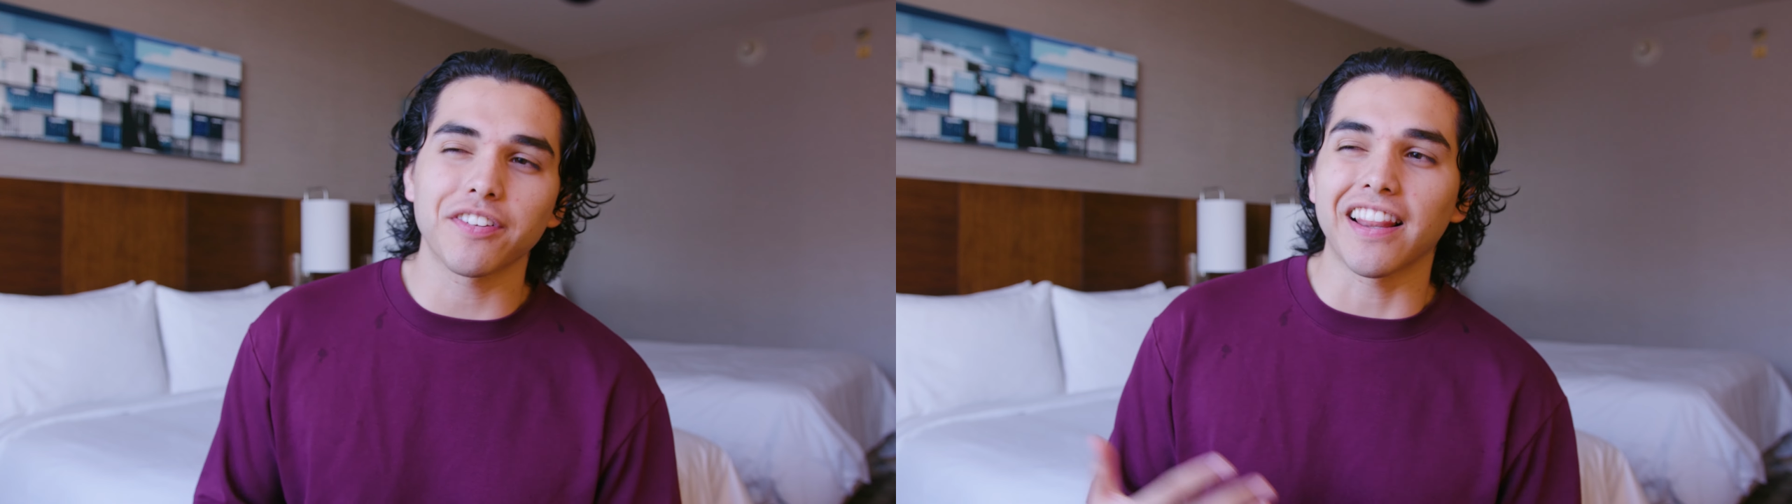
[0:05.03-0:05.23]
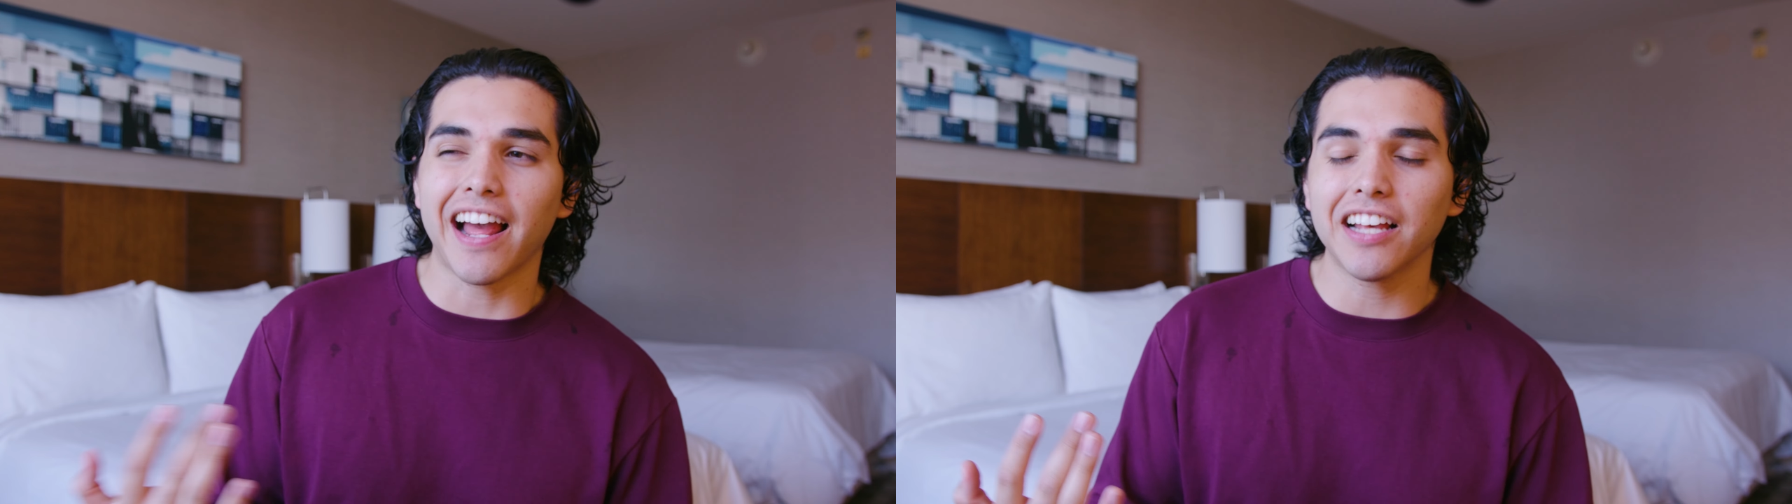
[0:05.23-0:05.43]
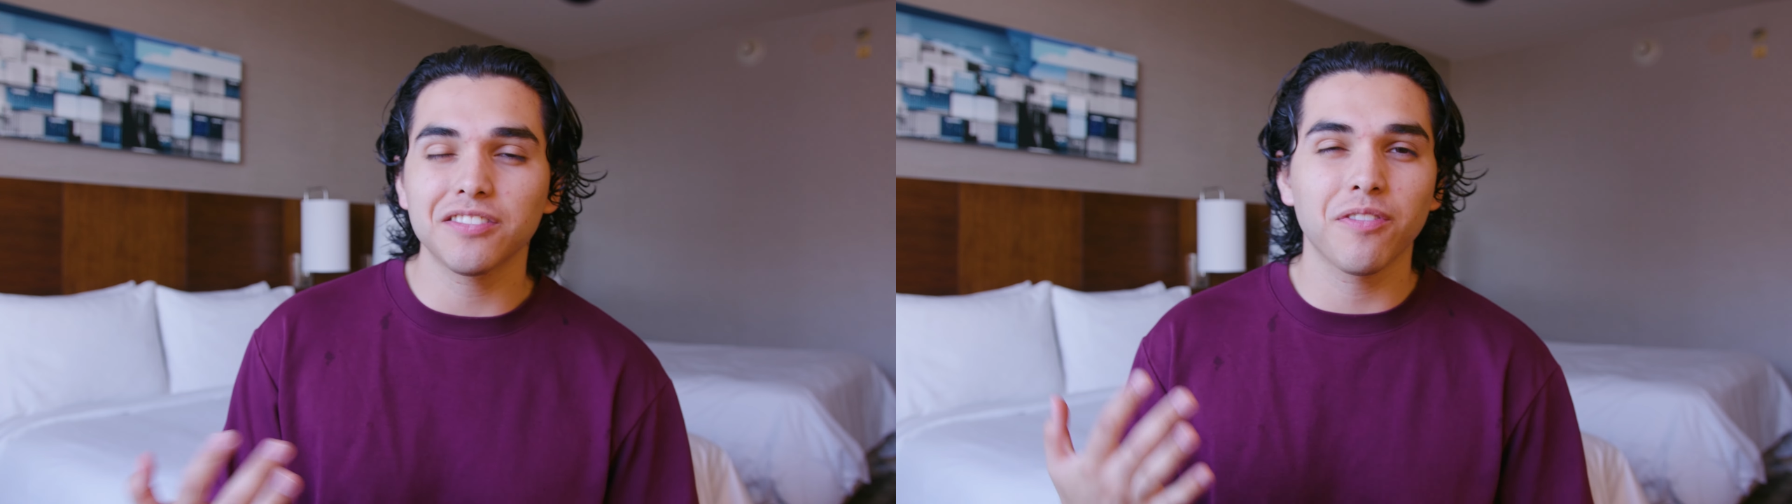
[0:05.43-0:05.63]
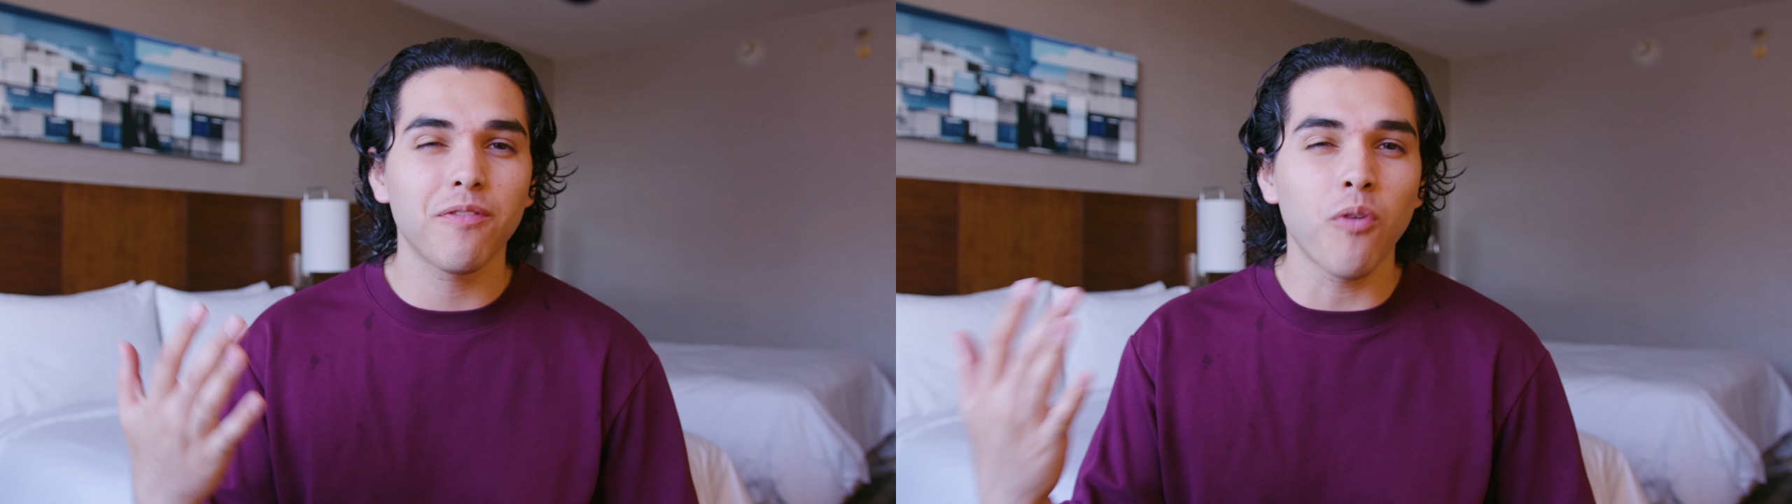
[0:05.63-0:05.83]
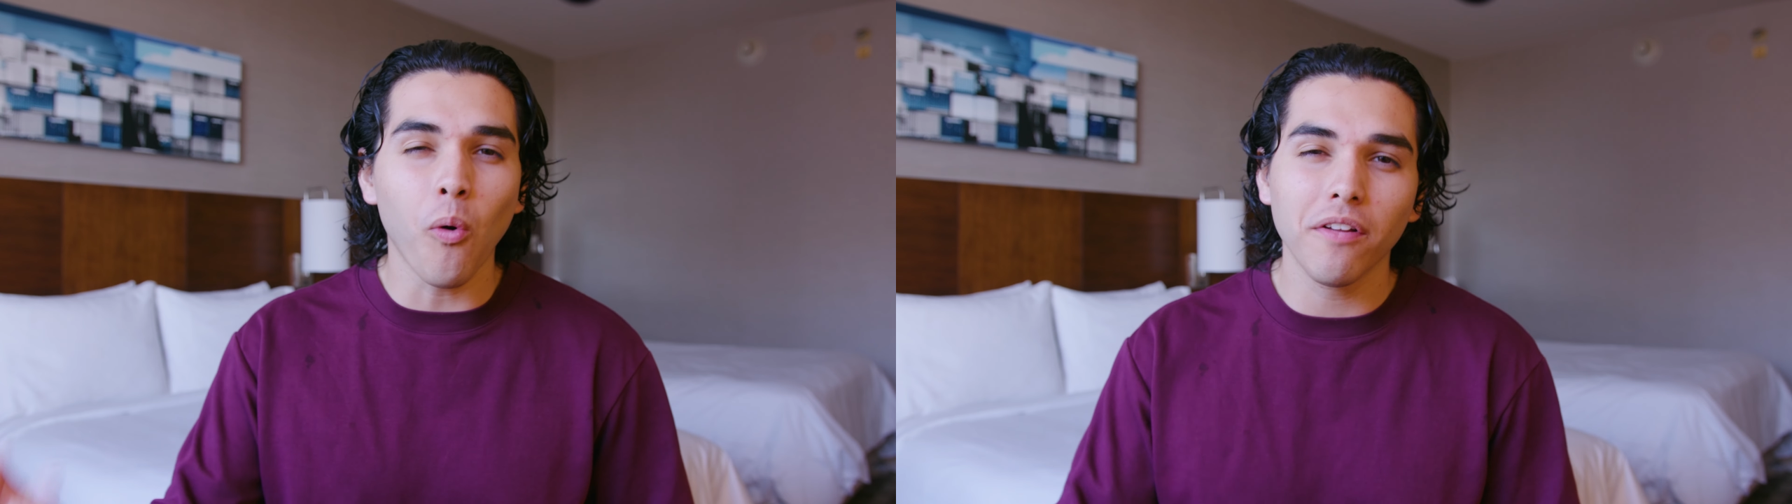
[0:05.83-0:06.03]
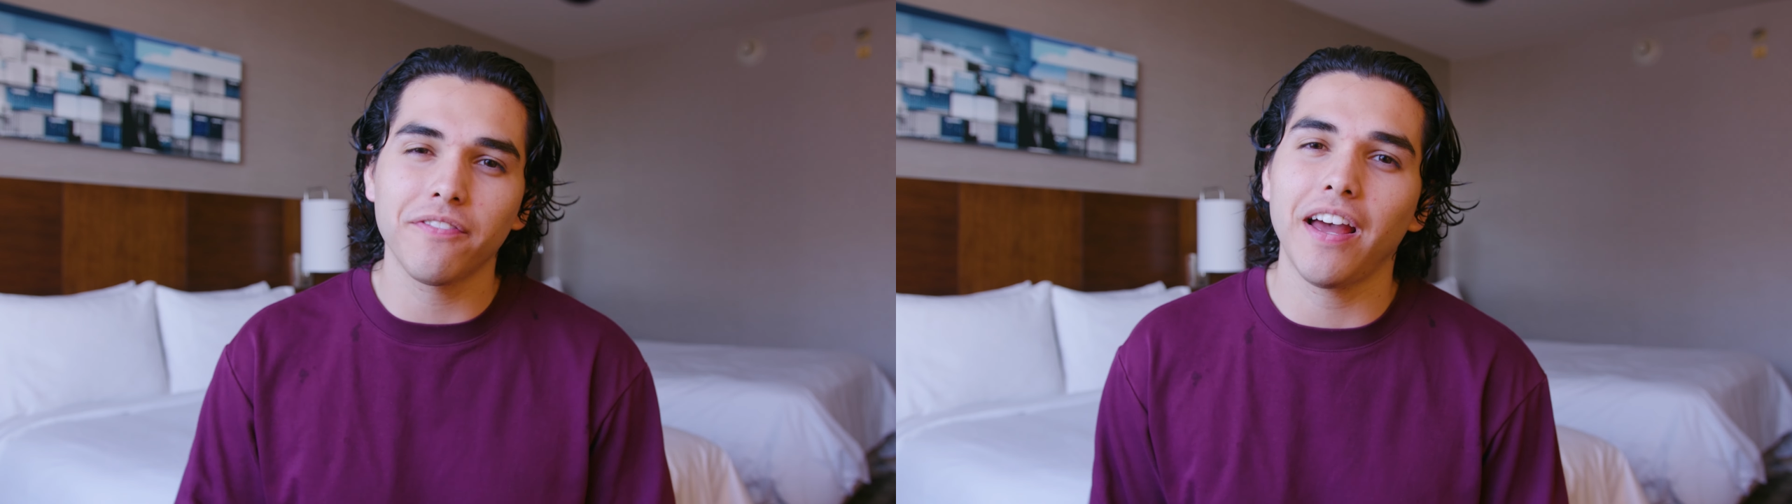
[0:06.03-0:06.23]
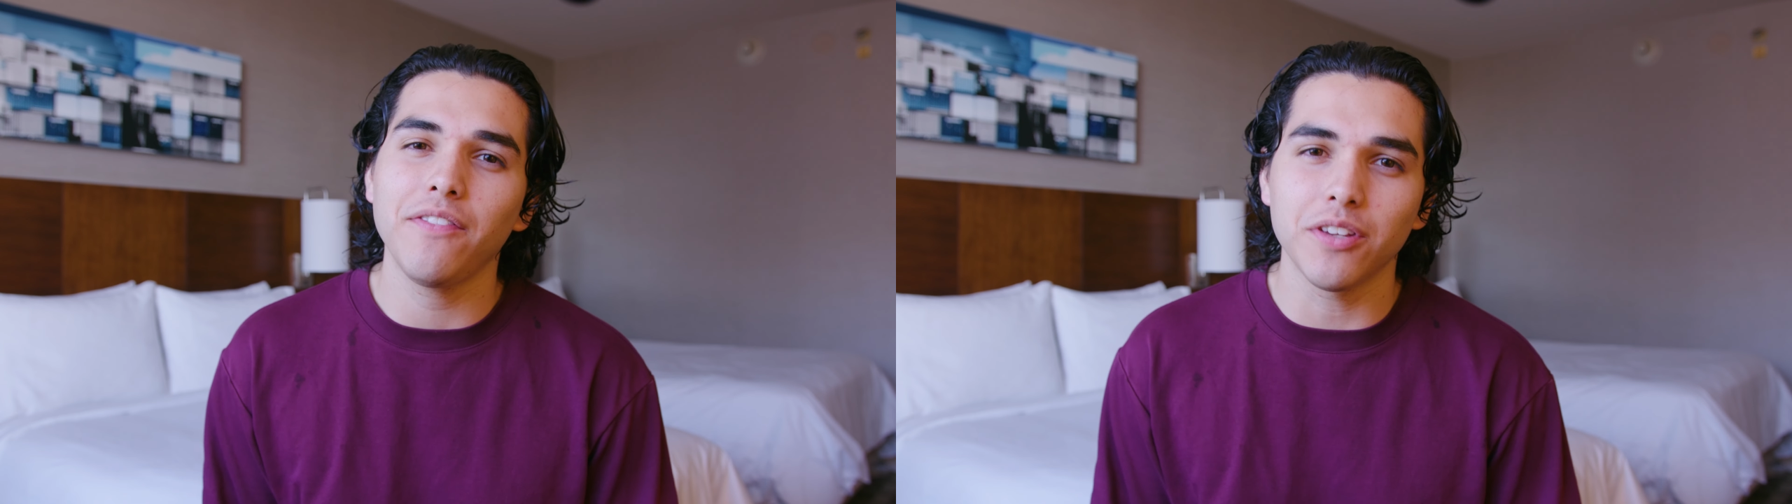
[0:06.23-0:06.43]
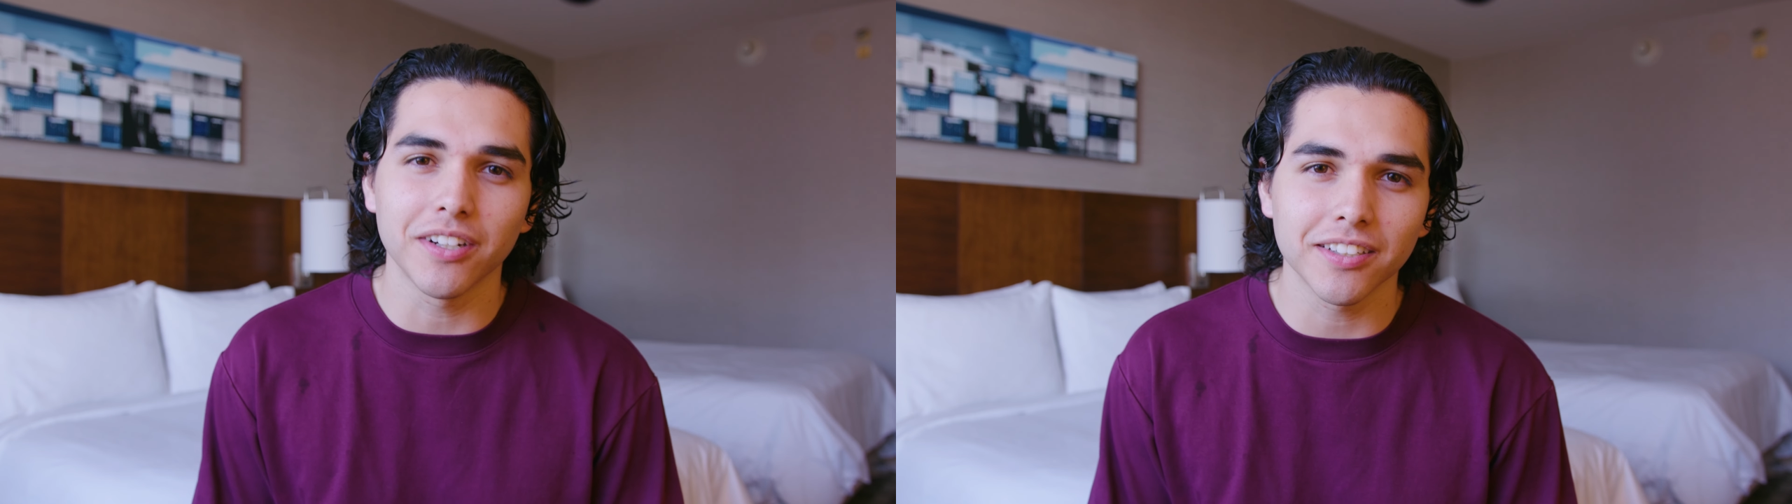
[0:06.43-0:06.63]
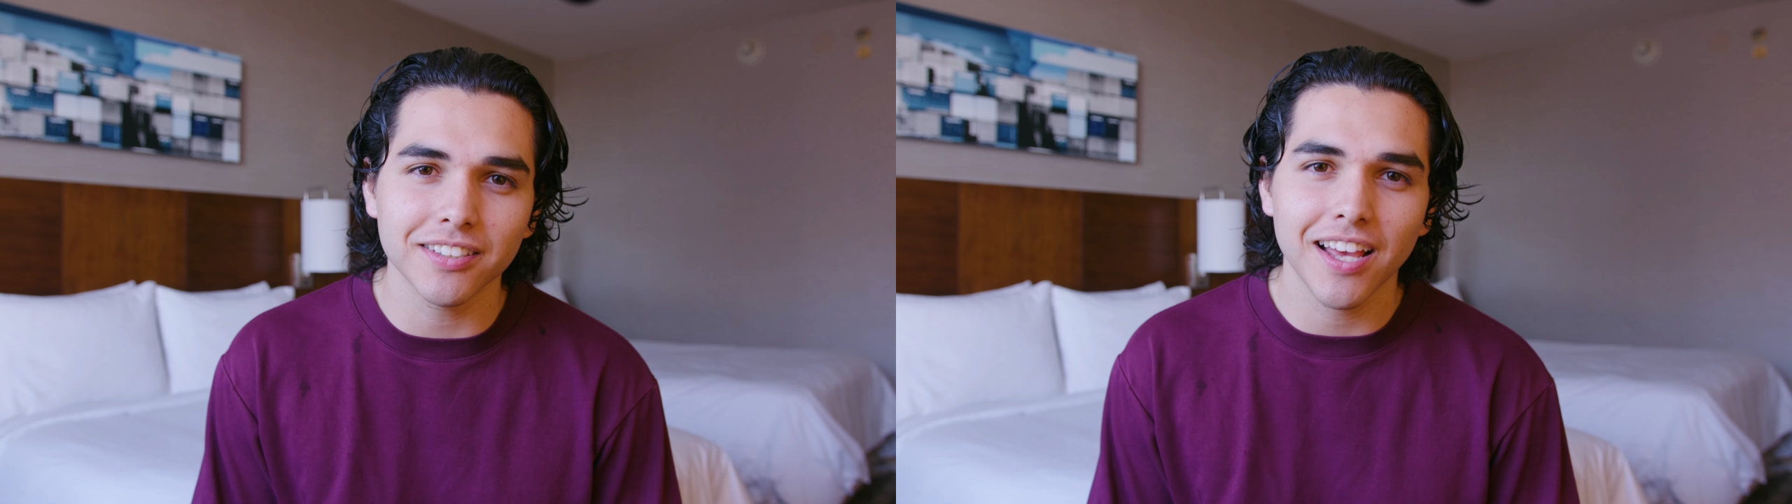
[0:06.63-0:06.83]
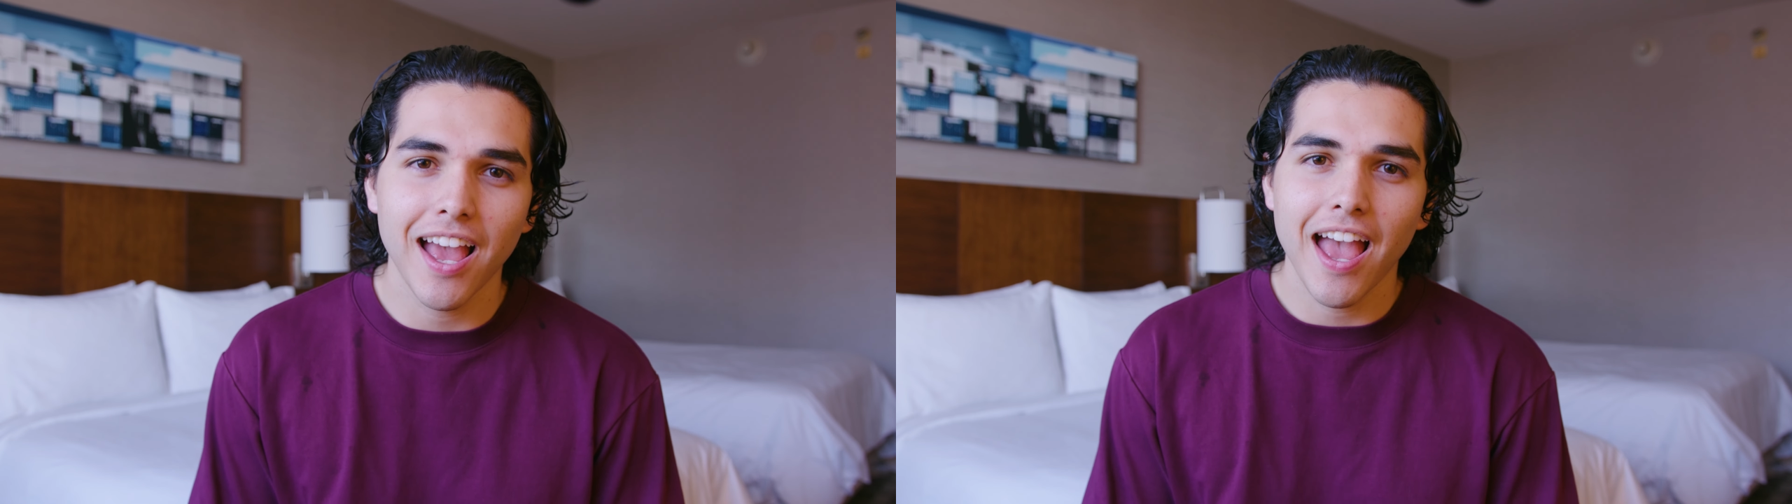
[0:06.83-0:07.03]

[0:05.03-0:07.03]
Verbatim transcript: for the last four to five years,